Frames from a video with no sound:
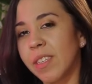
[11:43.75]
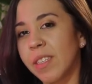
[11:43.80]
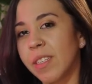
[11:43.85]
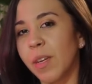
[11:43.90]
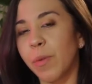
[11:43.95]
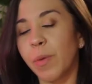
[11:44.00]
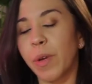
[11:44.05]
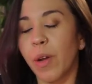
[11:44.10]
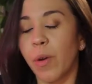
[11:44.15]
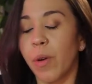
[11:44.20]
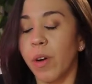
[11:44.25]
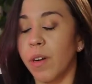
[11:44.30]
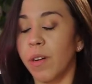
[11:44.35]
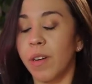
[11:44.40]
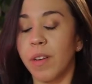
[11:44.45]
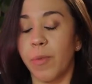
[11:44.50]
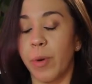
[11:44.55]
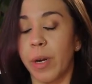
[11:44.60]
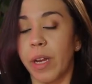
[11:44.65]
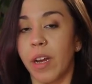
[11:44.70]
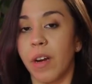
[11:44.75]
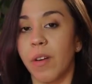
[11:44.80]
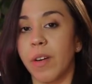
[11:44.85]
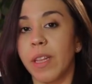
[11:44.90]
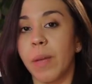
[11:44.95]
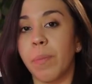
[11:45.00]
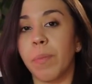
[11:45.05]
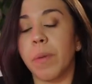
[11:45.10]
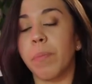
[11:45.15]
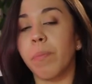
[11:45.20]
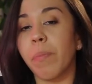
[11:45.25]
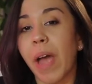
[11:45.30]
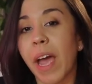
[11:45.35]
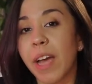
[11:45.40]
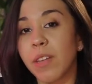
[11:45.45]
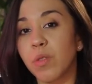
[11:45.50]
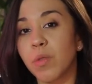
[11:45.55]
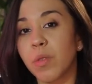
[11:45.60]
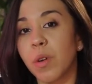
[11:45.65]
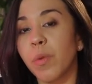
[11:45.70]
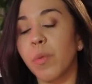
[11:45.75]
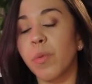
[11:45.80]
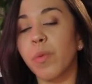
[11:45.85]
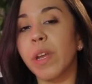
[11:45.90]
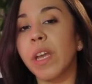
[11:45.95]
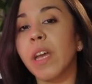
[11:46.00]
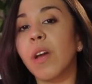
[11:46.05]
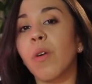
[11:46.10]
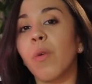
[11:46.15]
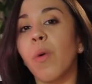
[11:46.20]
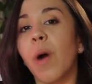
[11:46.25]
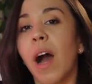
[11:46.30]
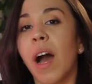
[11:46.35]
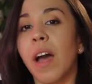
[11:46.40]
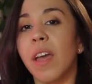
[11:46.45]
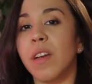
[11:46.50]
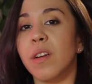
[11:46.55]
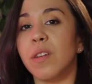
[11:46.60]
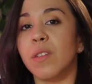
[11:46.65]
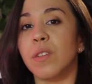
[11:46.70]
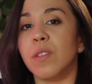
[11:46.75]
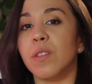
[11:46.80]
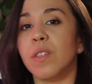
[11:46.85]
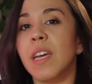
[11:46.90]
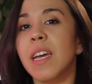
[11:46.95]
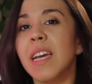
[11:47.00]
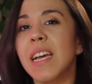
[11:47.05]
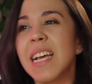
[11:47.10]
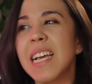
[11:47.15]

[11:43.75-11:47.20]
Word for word: the recur uh, recurring, the perpetual requires